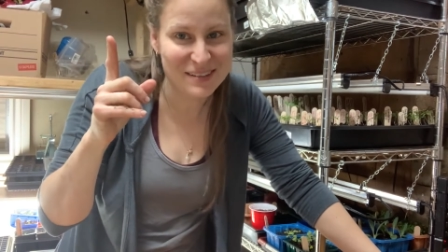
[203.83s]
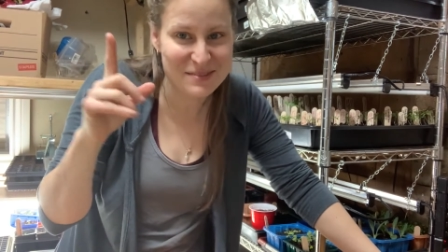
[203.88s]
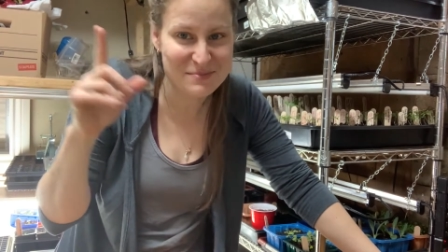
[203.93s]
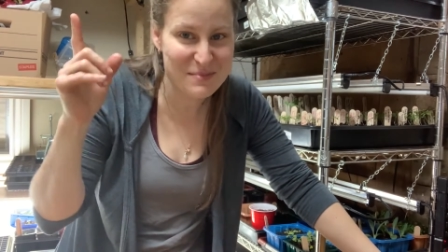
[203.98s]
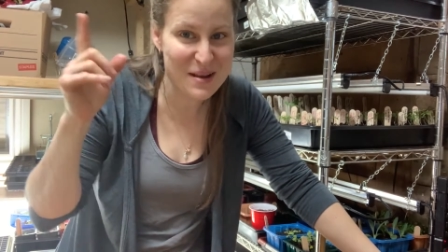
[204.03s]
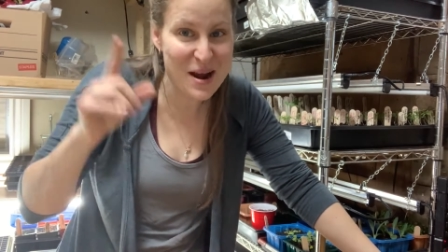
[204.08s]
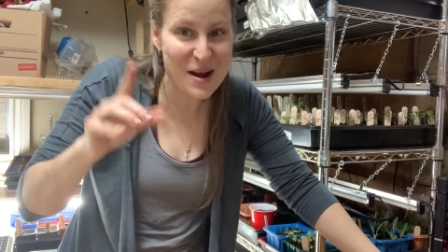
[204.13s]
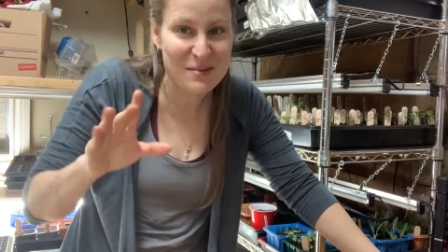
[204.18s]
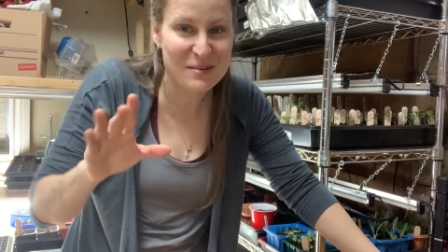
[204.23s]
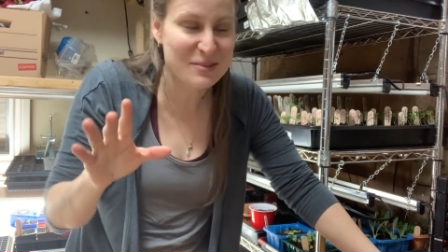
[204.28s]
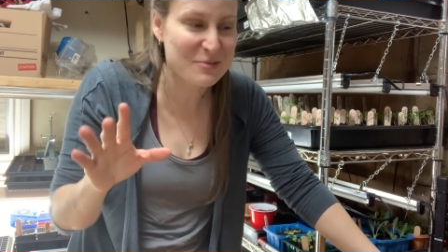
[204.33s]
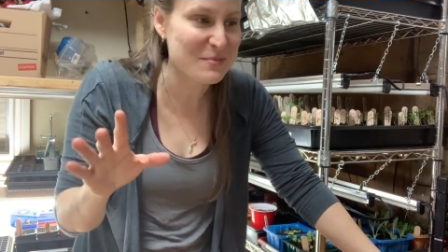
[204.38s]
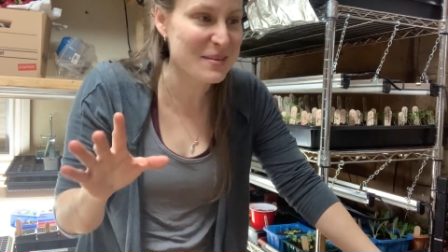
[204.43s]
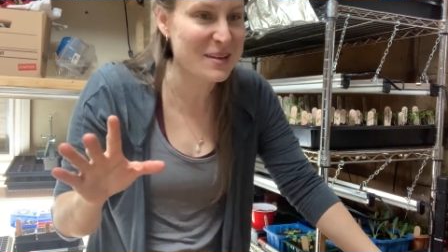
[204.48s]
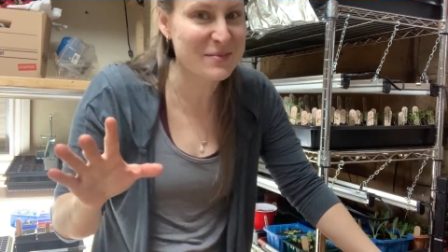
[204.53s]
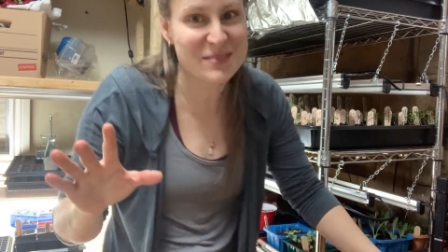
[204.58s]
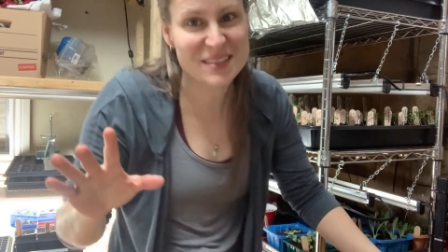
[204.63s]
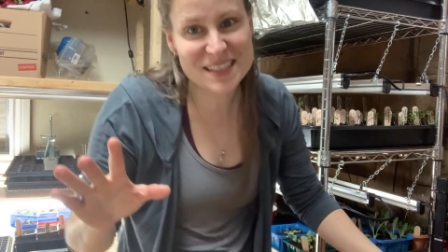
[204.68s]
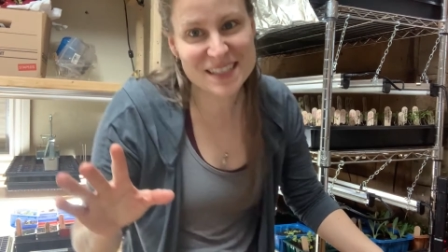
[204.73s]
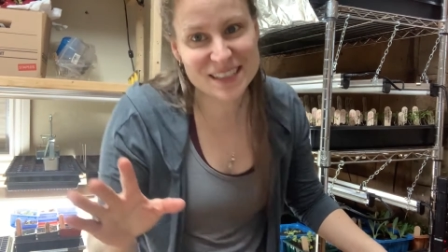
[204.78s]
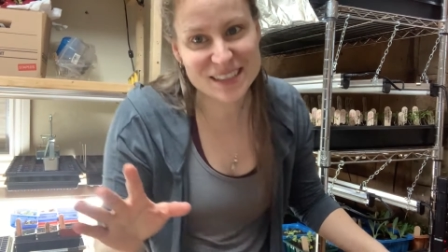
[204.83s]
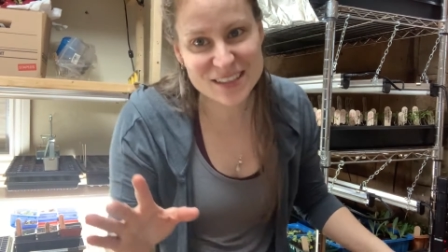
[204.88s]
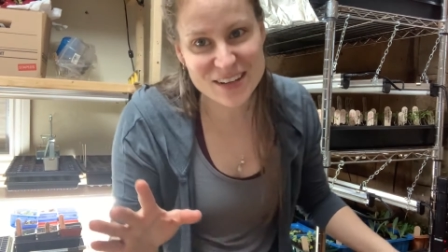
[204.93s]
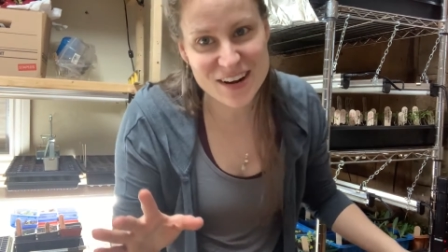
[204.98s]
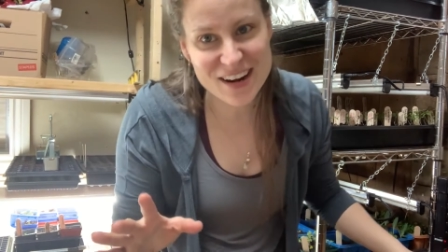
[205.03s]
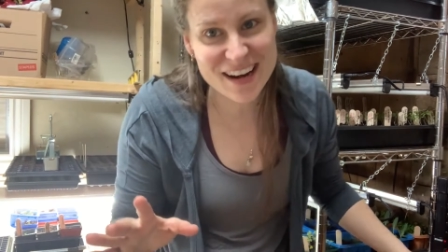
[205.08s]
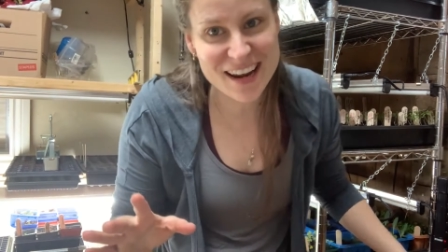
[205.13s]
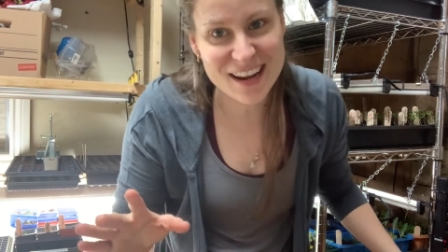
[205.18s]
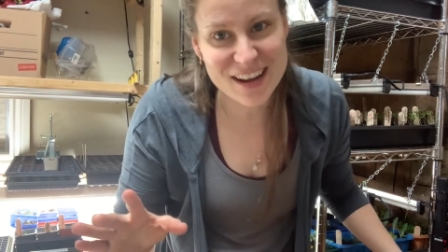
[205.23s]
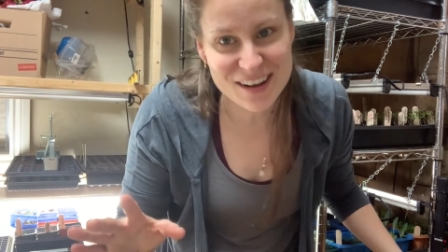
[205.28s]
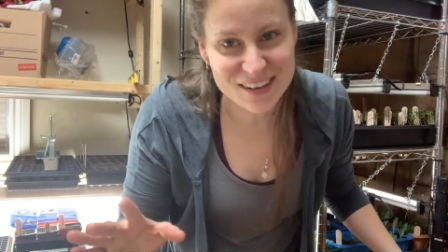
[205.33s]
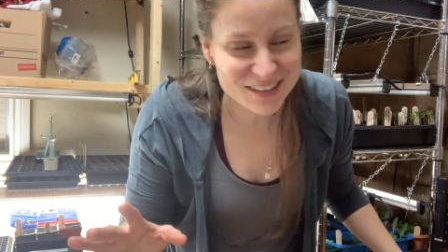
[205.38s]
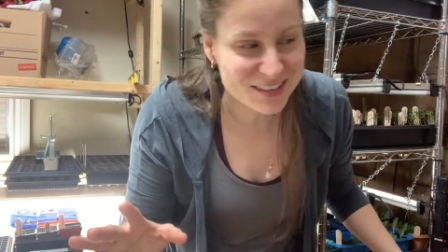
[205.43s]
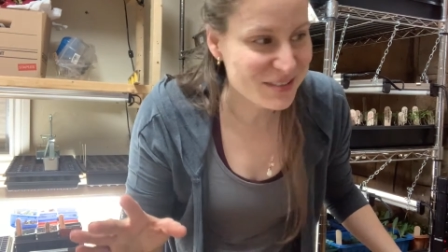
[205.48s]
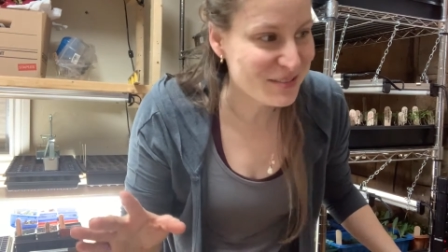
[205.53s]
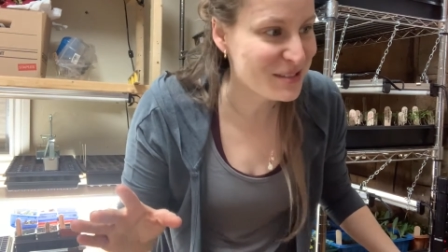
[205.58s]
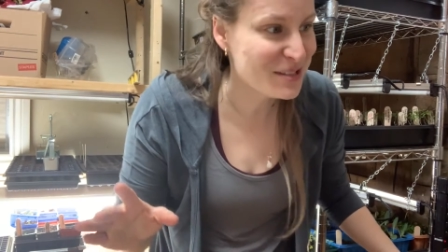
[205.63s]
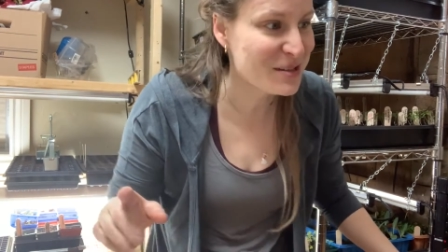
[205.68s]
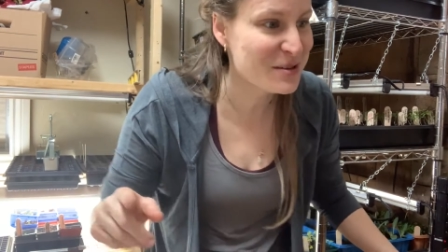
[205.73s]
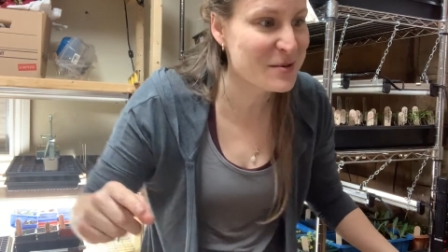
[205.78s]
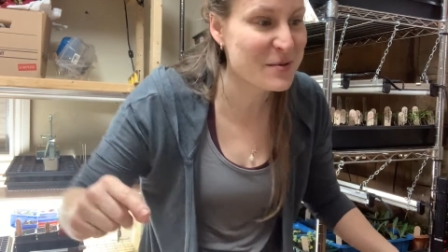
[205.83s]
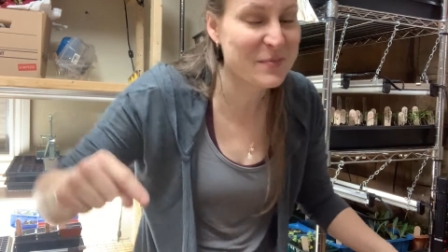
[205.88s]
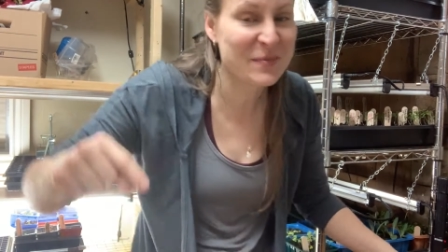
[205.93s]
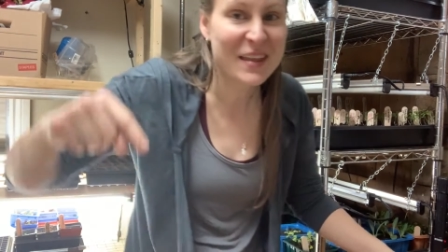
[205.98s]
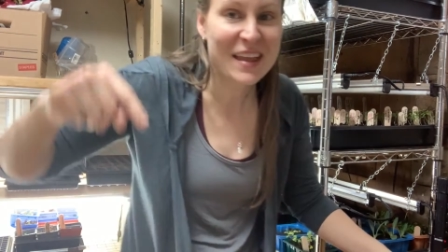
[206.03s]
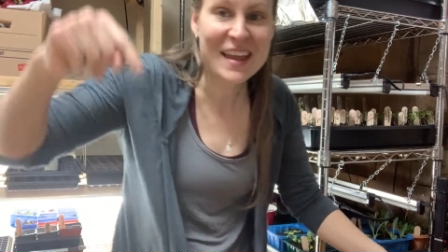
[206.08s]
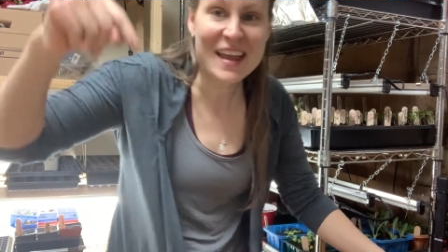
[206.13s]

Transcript: bear with me, I'm still learning on YouTube.